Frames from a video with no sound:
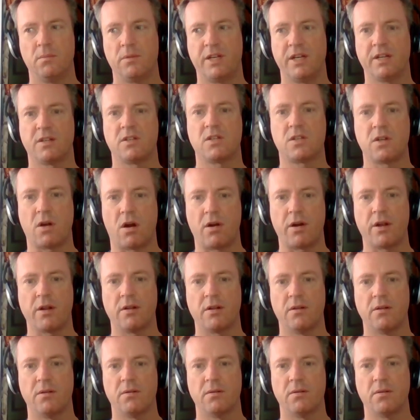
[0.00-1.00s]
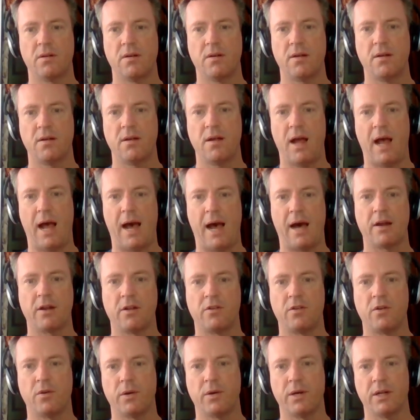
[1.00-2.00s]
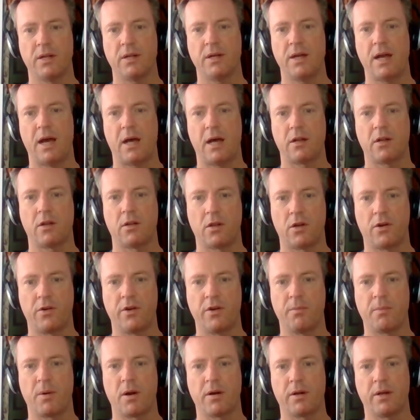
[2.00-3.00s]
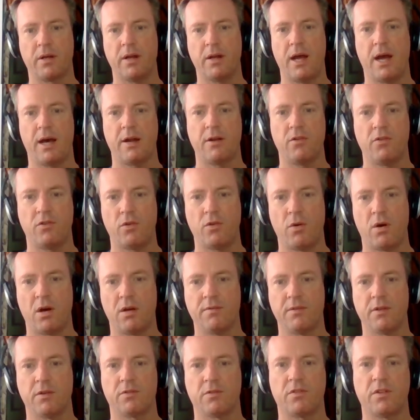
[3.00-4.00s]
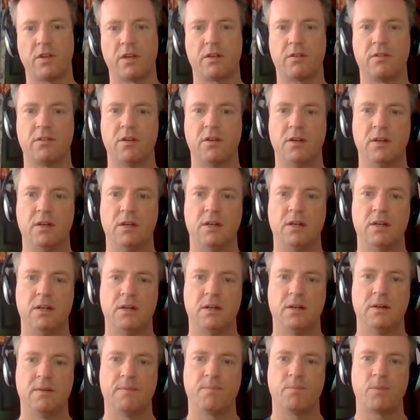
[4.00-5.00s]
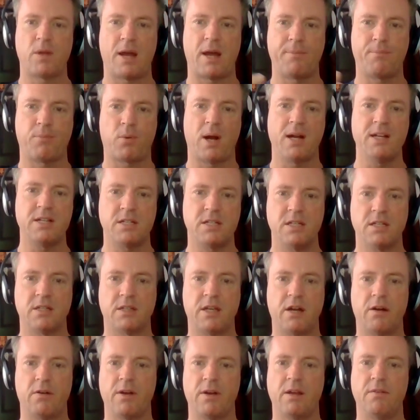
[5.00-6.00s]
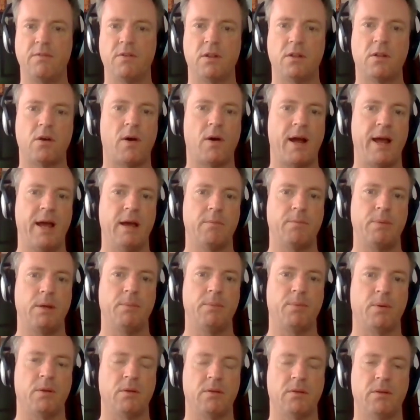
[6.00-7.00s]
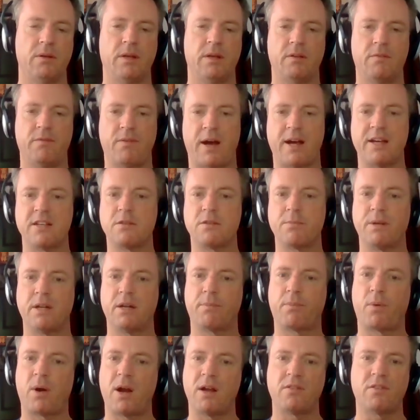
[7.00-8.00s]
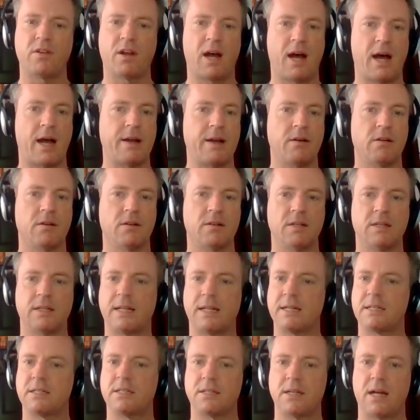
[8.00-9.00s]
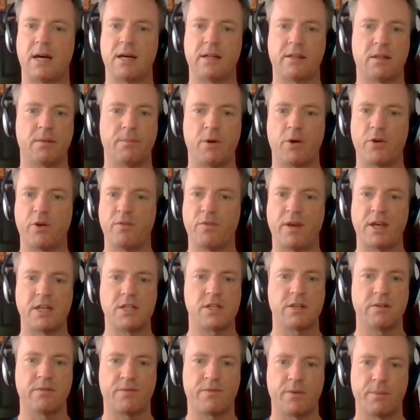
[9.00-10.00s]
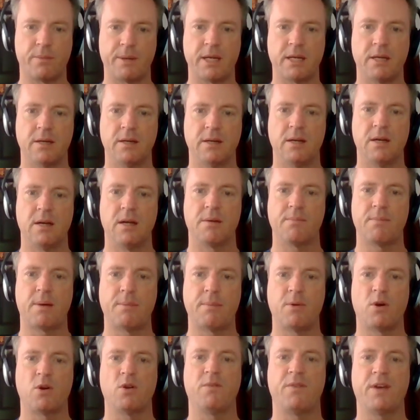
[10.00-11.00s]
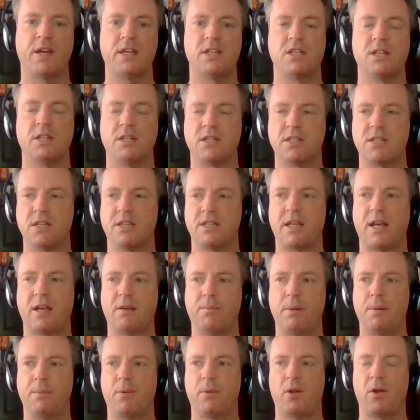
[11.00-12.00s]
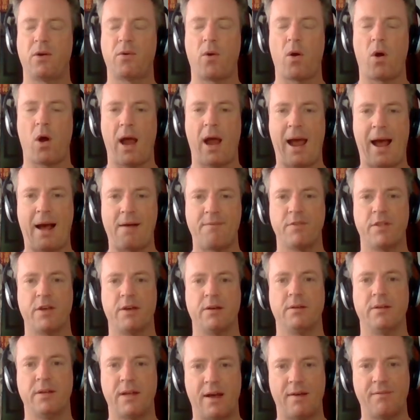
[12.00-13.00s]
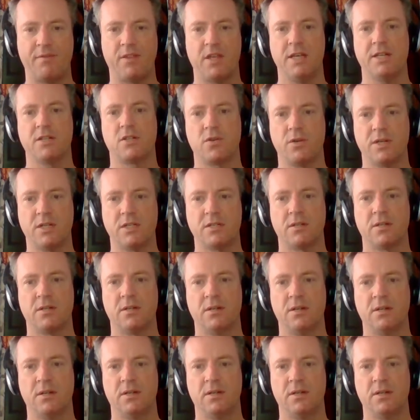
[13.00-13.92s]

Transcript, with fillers: get started, how to do it, how to learn a market, how to do all those things. I priced it there, even though I had people advise me to price it higher, and that's not the motivation for me my motivation is to take people have the have the interest